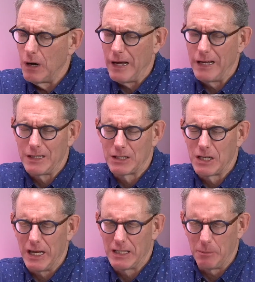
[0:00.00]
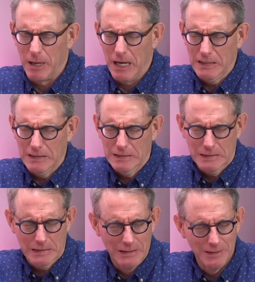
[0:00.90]
I hate to say it depends.
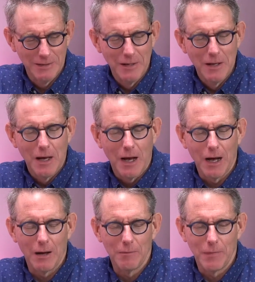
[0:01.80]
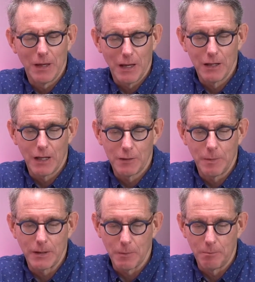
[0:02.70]
It
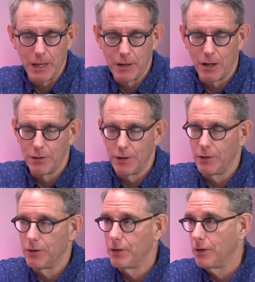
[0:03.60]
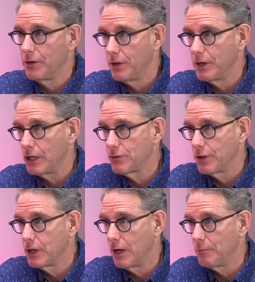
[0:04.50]
depends a bit on the nature
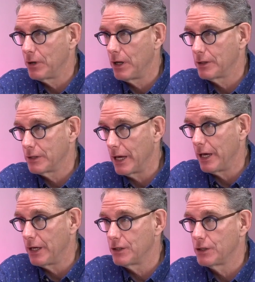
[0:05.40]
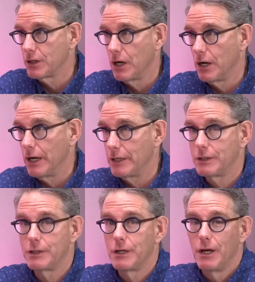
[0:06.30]
of the company, its age,
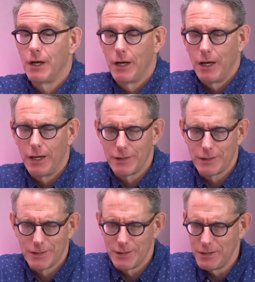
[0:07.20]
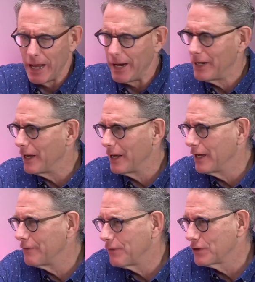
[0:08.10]
its data
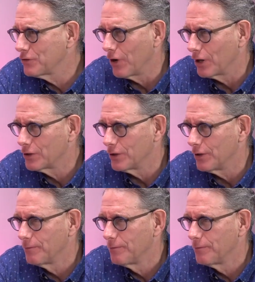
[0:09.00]
infrastructure.